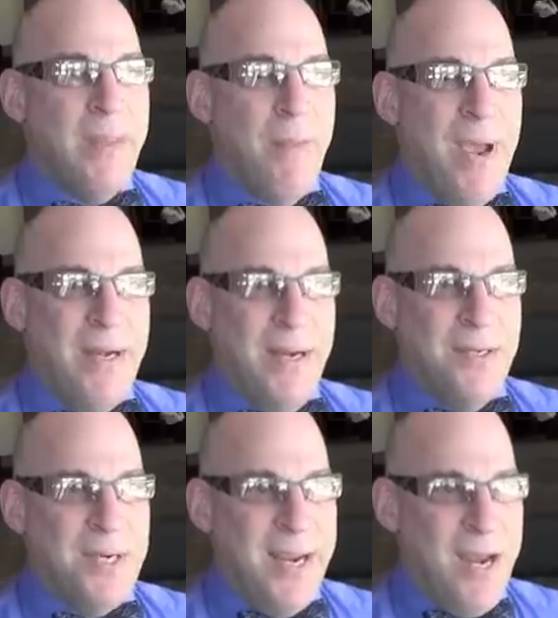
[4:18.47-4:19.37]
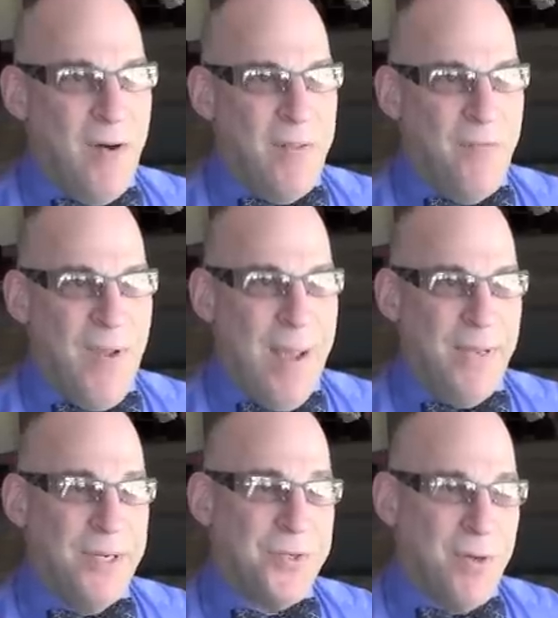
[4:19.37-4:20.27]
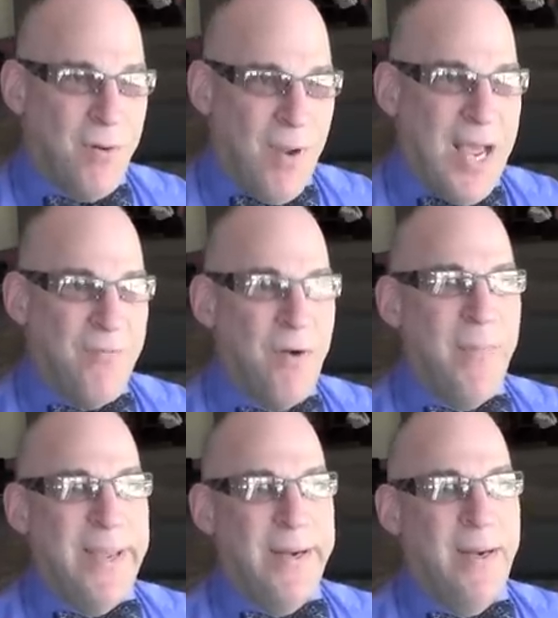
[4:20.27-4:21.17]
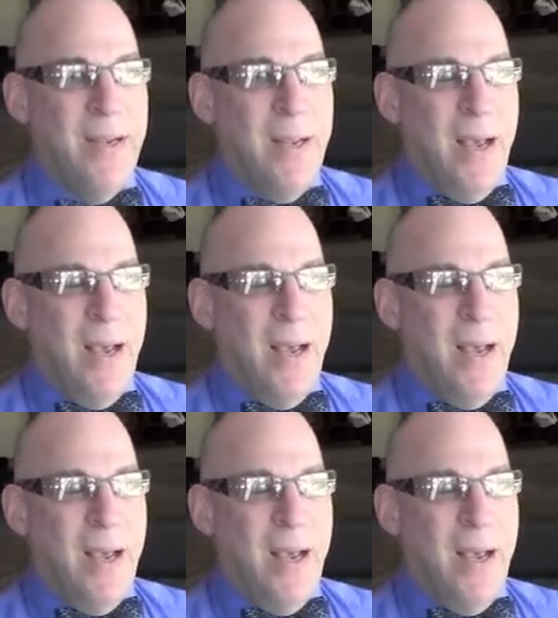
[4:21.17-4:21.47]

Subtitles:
they might need to take care of their families, or God forbid,